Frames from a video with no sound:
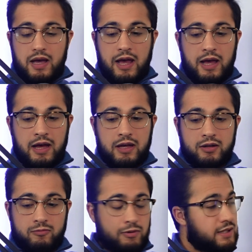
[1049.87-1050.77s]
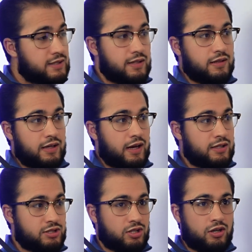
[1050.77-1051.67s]
And recently I
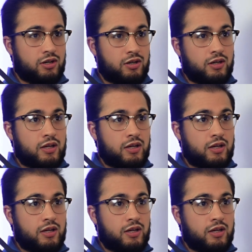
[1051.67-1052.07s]
saw